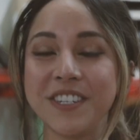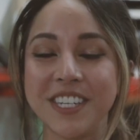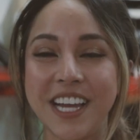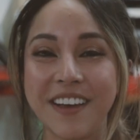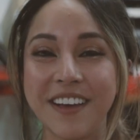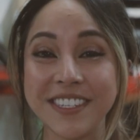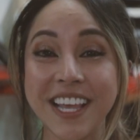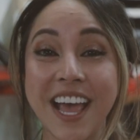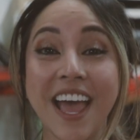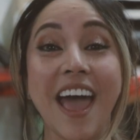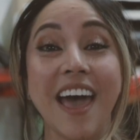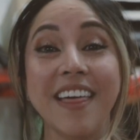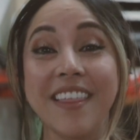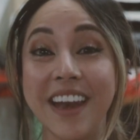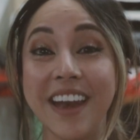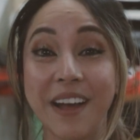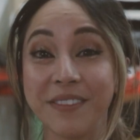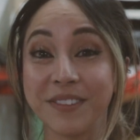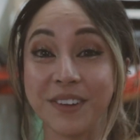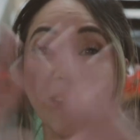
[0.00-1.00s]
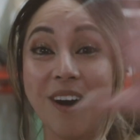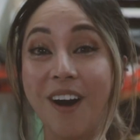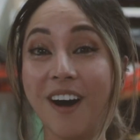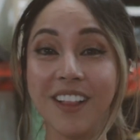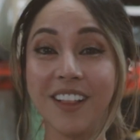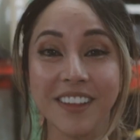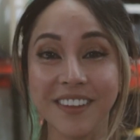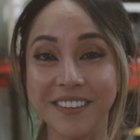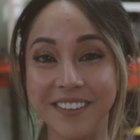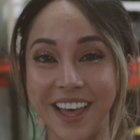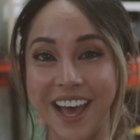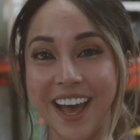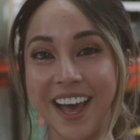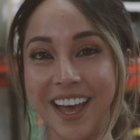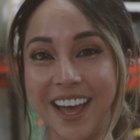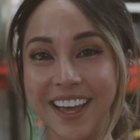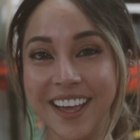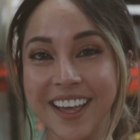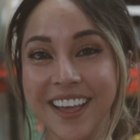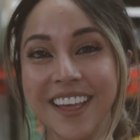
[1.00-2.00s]
shafts, and then after all of
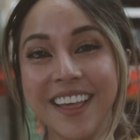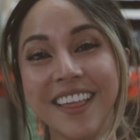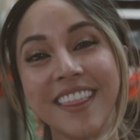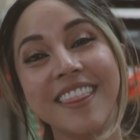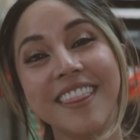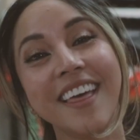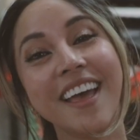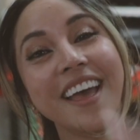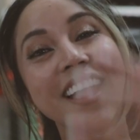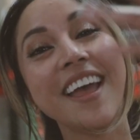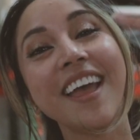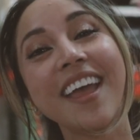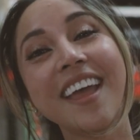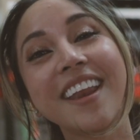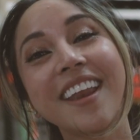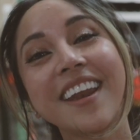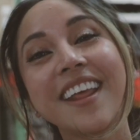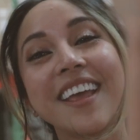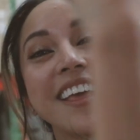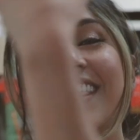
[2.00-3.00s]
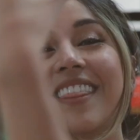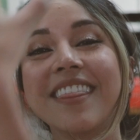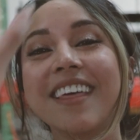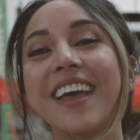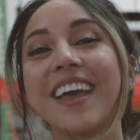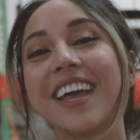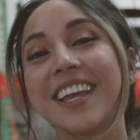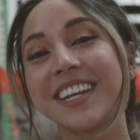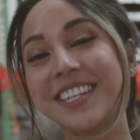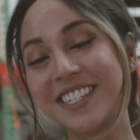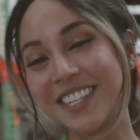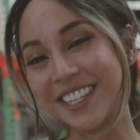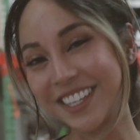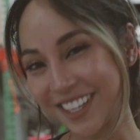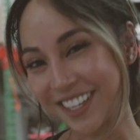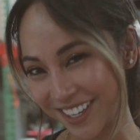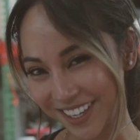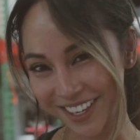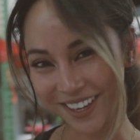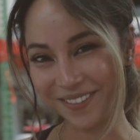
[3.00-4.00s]
that, then the engine
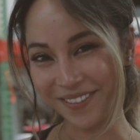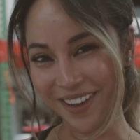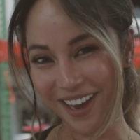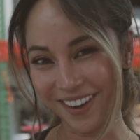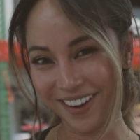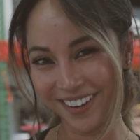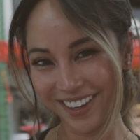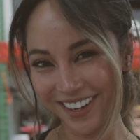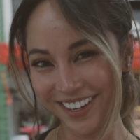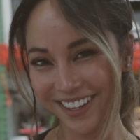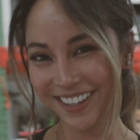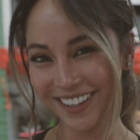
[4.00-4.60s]
could come out.